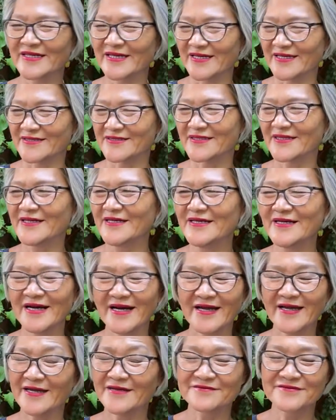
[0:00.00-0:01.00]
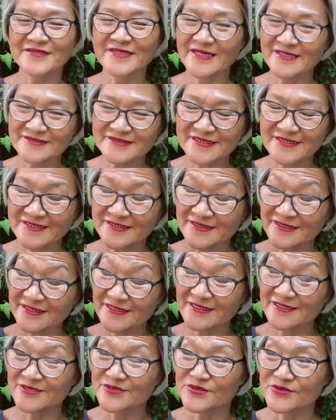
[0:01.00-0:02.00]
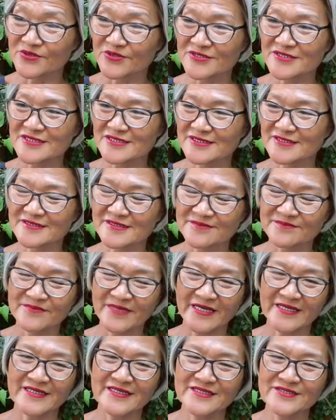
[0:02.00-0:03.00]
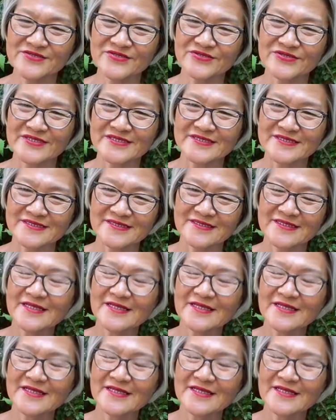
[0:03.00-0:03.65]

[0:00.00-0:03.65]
it. I have not yet exhausted my interest.